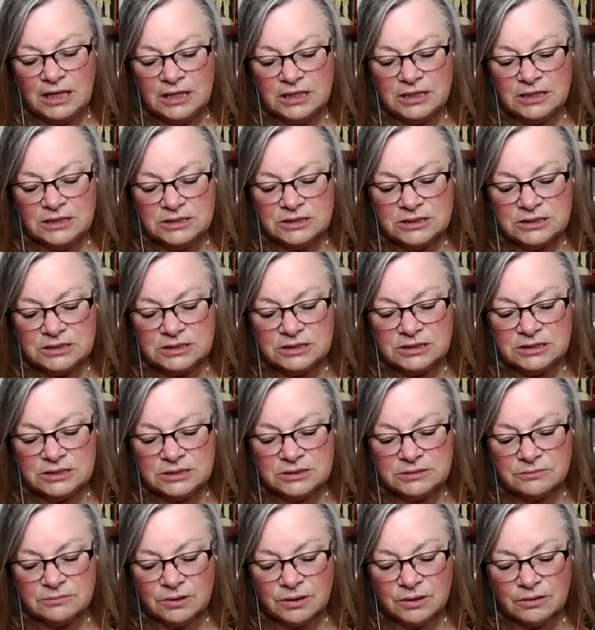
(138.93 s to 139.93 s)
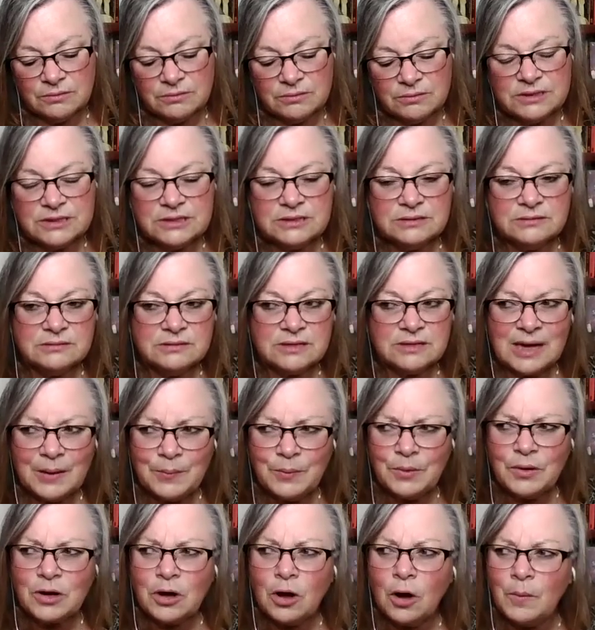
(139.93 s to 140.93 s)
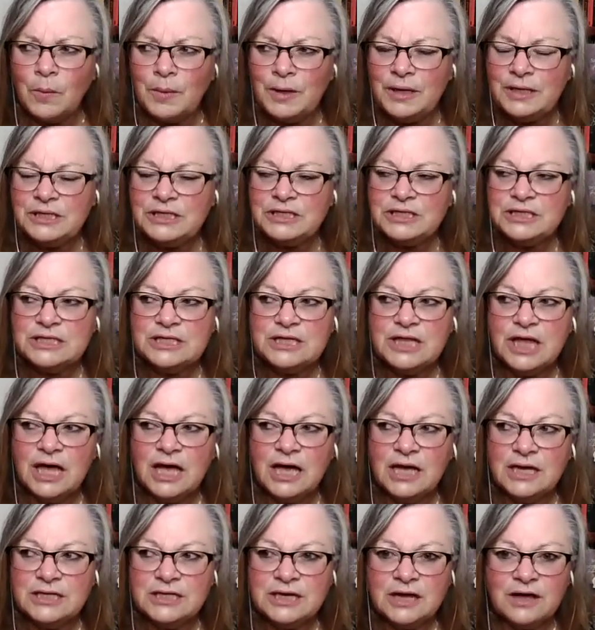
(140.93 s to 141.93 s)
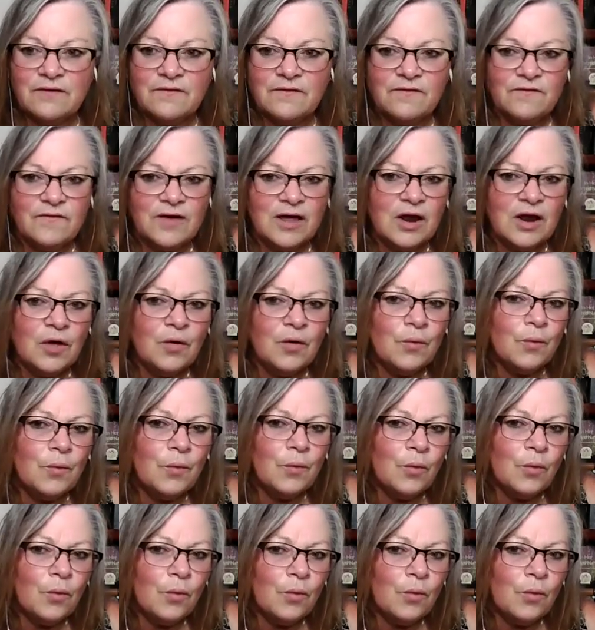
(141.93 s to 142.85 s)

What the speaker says: is, well, a couple of comments that a fellow